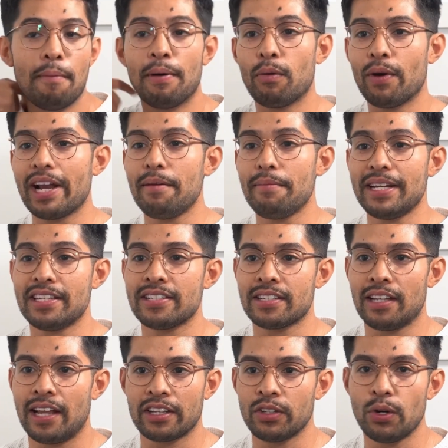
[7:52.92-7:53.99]
But what I mean is
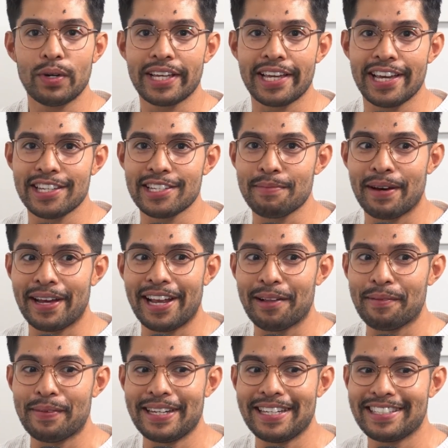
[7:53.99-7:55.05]
no one cares about
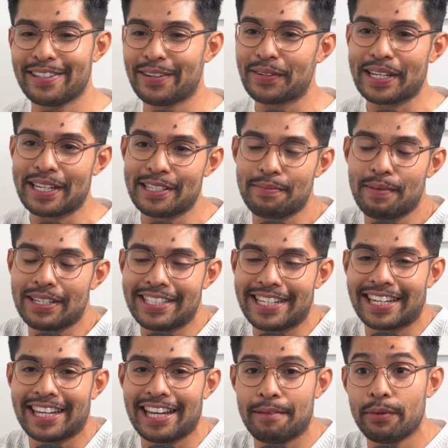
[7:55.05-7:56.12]
Albanese, no one cares about
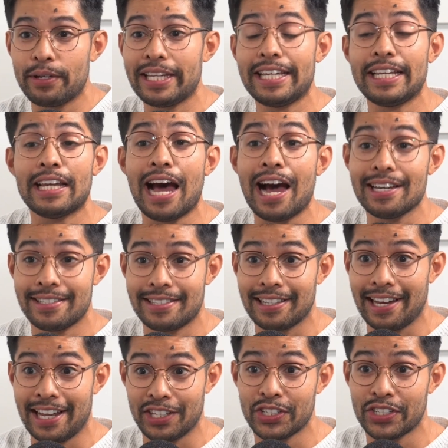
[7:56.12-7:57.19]
Jackie Lambert in
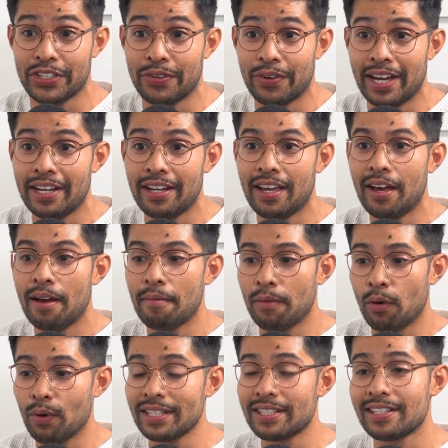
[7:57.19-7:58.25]
isolation, right?
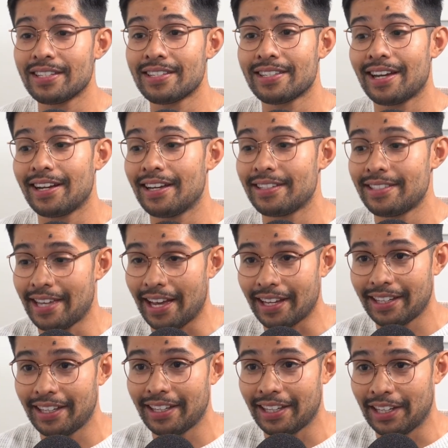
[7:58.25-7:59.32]
But once they start
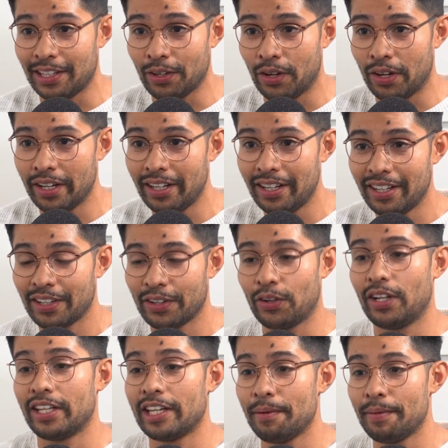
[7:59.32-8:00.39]
attacking Elon,
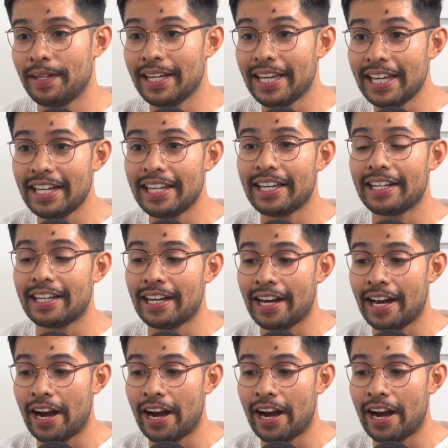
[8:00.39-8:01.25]
calling him an idiot and an